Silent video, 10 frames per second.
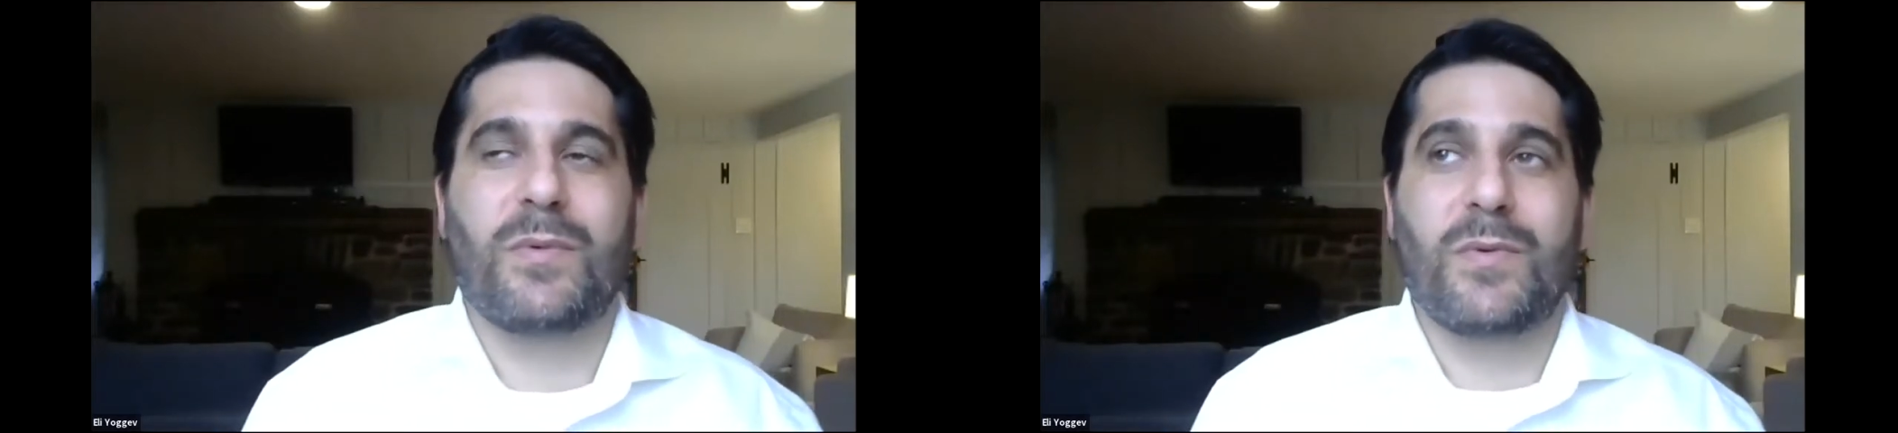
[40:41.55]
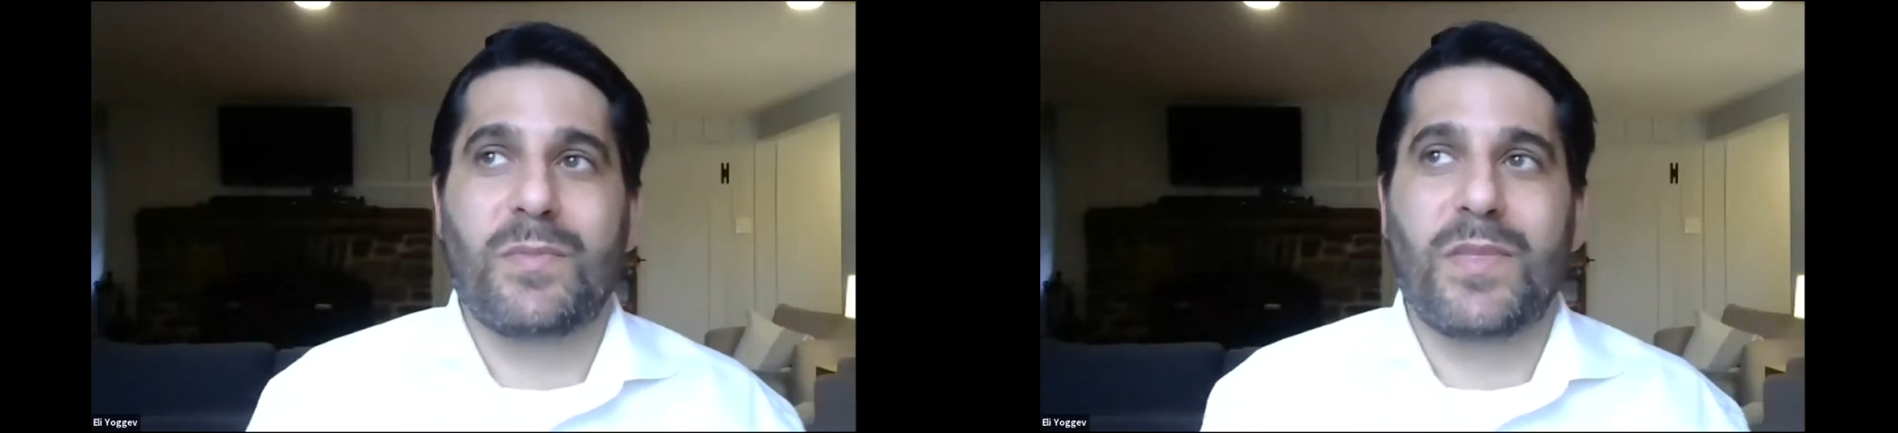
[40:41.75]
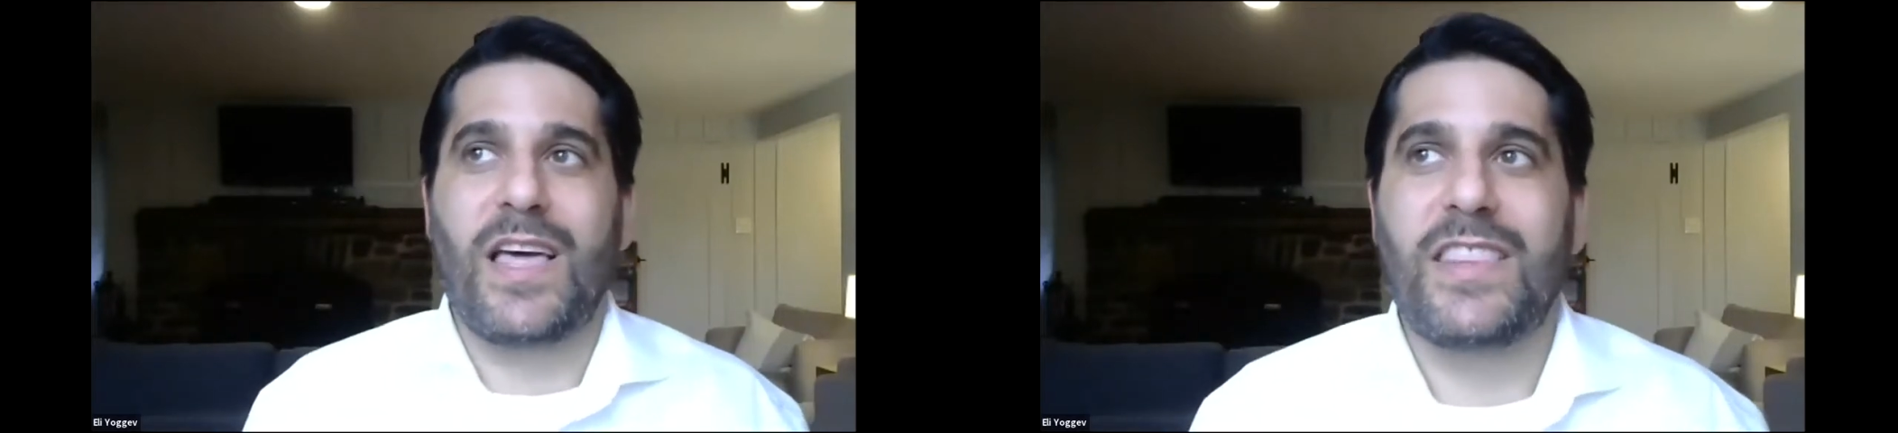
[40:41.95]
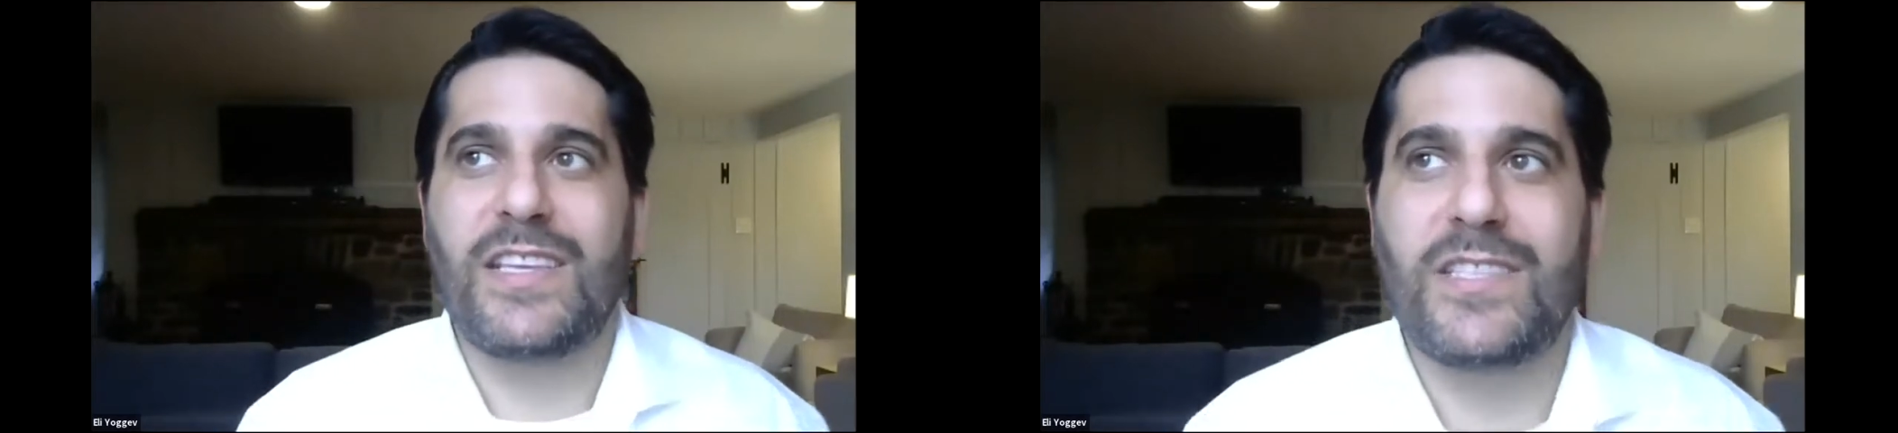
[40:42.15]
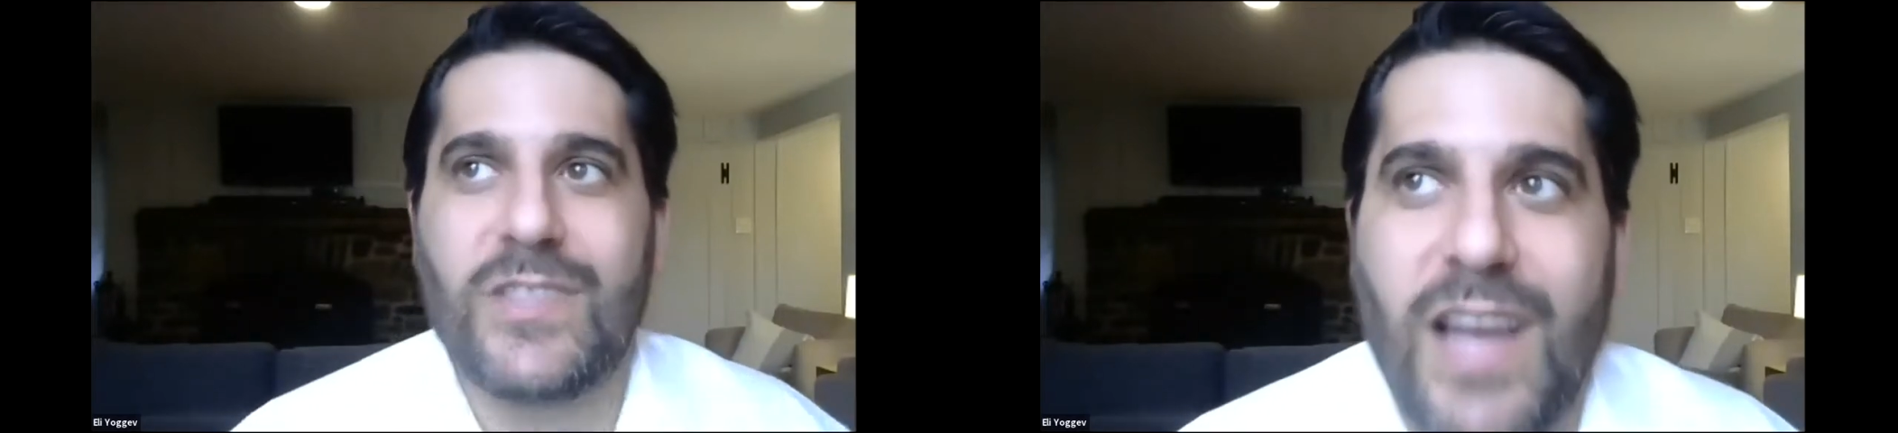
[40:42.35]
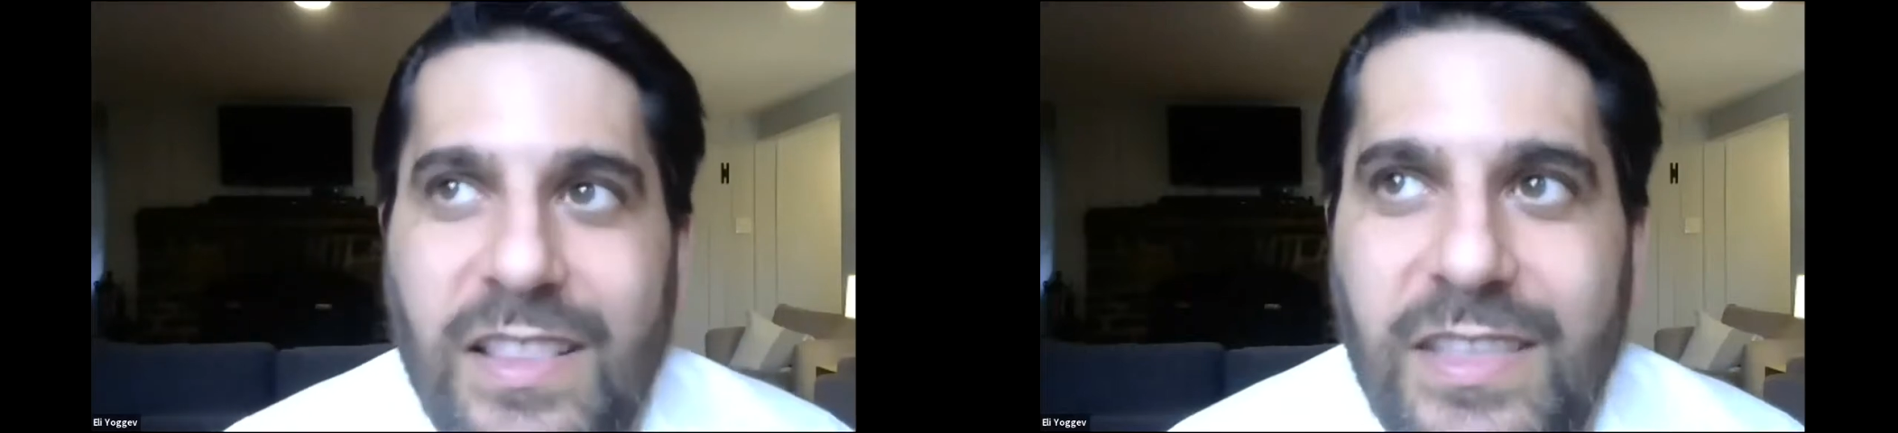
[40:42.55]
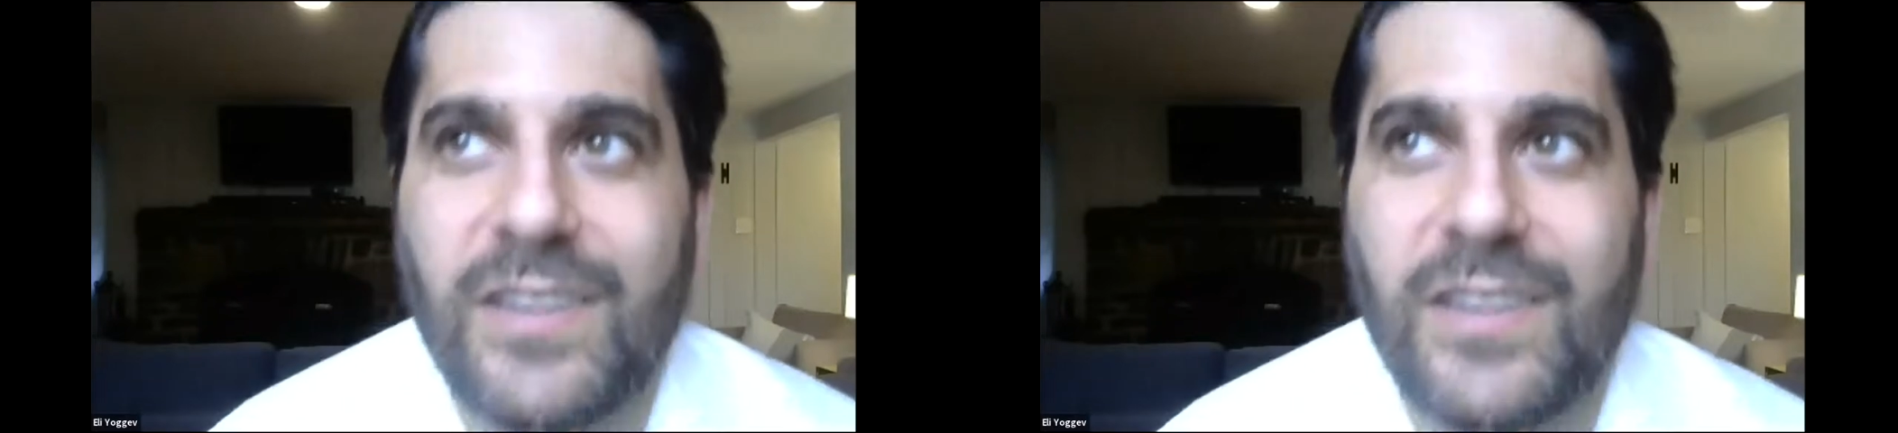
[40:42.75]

but a lot of things stood out